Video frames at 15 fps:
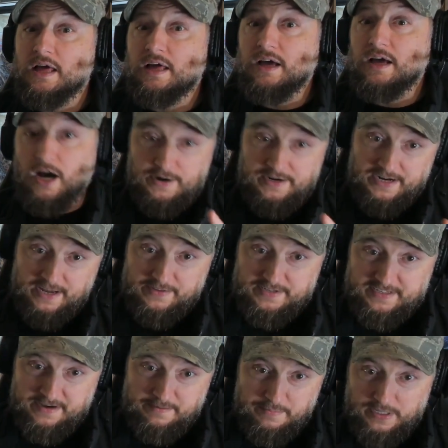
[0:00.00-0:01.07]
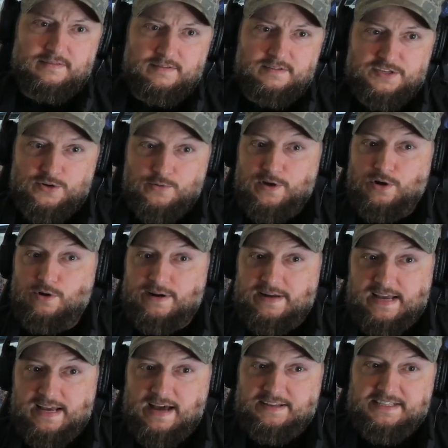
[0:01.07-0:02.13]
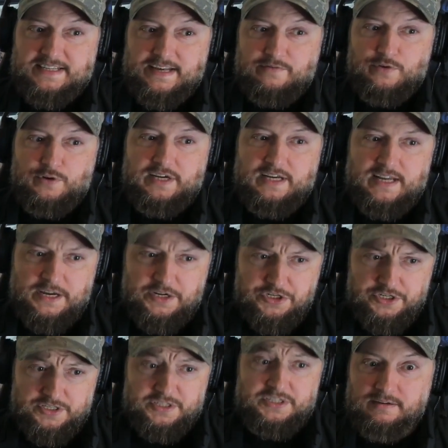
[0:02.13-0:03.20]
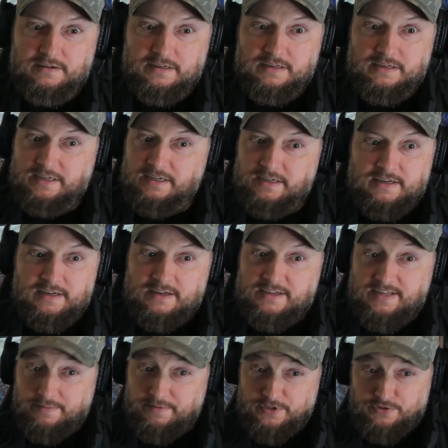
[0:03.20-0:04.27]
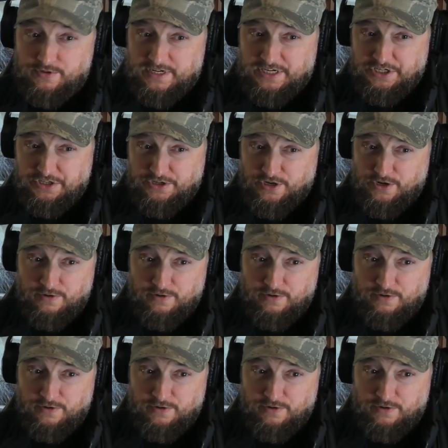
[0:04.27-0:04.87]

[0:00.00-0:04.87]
Oh, another symbol. So we already got several connections. Something's reaching through.